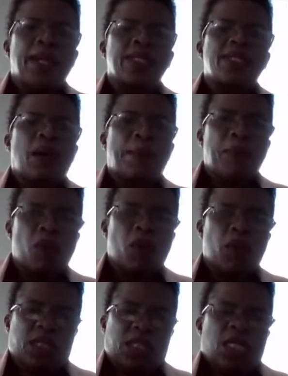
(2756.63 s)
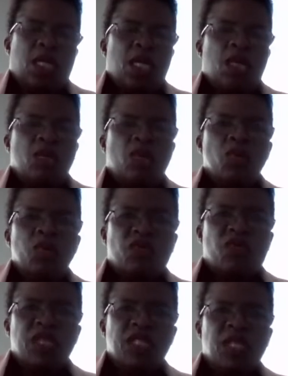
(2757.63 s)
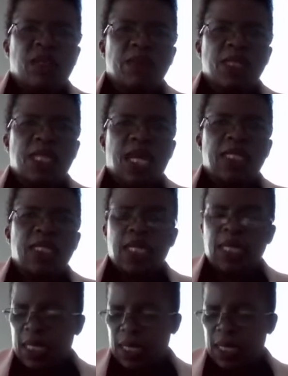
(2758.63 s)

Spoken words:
and support those victims that